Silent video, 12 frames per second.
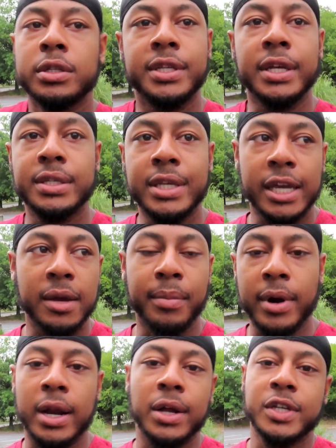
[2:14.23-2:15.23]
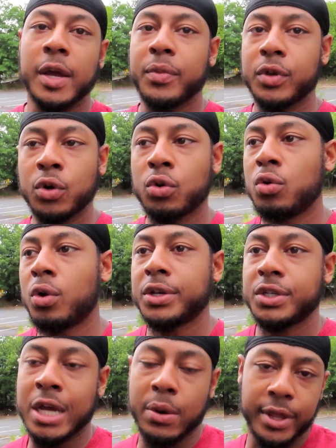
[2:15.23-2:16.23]
10-second burnout trying to be cool,
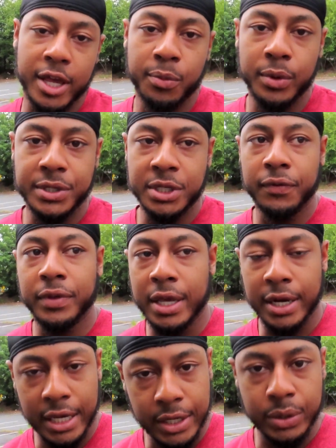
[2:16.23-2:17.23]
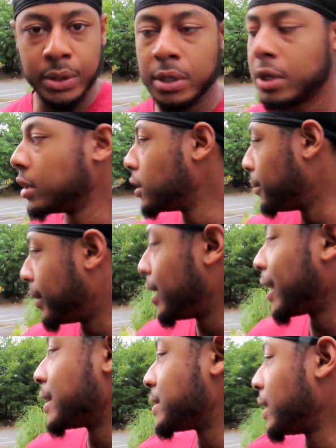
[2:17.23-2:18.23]
because you're not really helping yourself then either. But
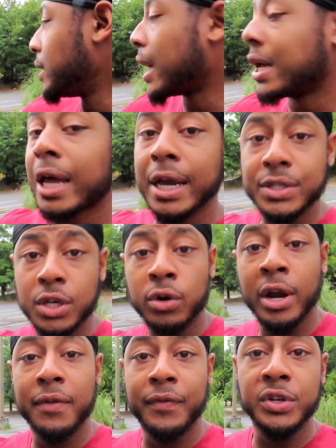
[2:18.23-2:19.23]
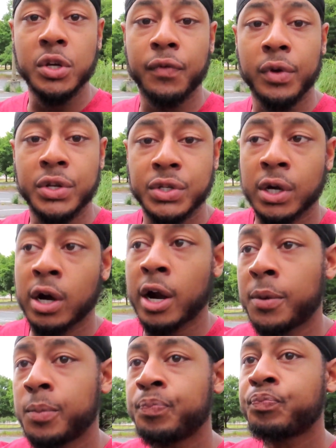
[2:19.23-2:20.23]
like I said, line lock is a great feature for this
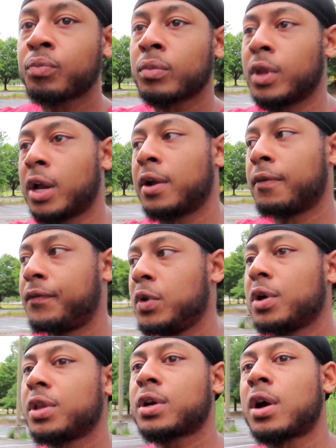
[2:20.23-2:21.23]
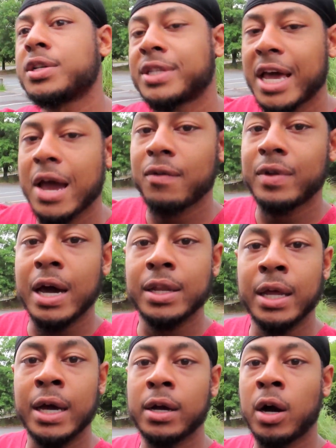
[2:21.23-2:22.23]
car. There are a few other cars that have line
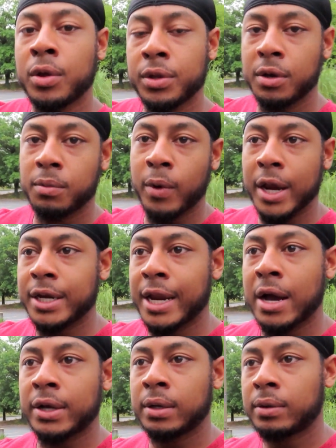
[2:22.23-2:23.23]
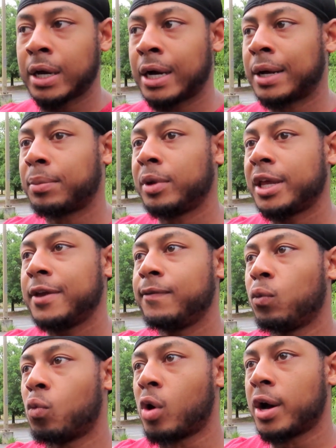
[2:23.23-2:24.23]
lock on them right now. I believe
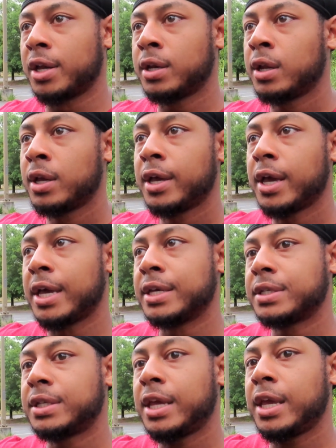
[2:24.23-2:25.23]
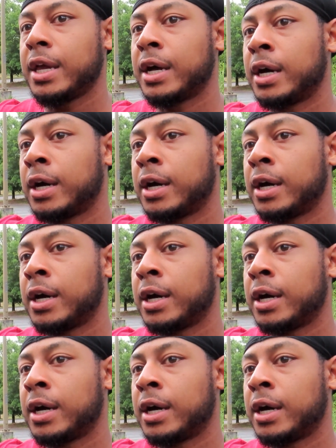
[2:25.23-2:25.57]
one is the